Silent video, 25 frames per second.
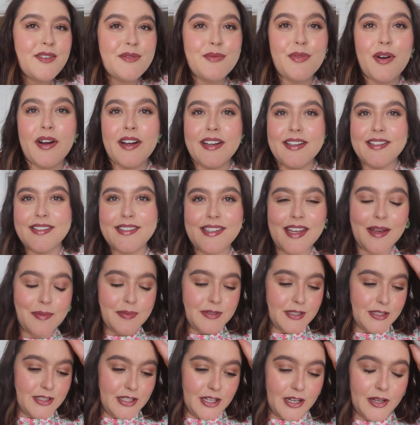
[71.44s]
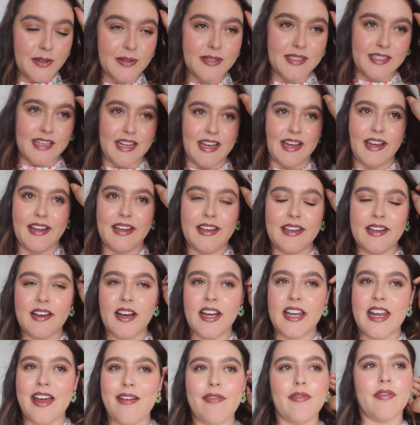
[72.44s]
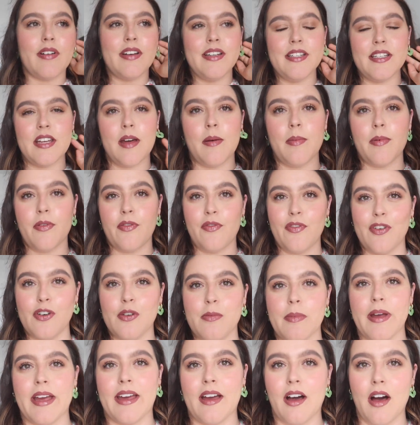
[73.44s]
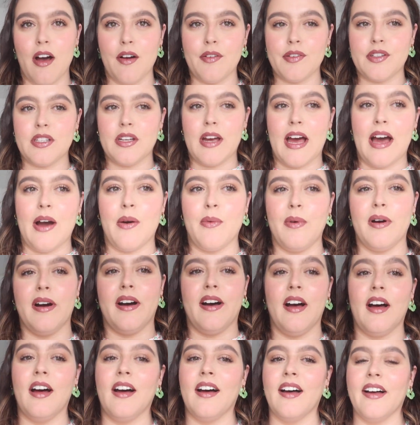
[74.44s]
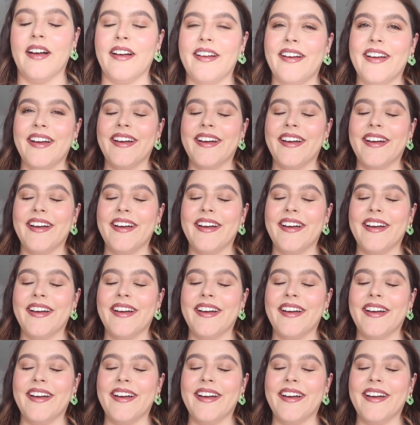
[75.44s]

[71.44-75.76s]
Right, skip to Tuesday. I never ended up filming after our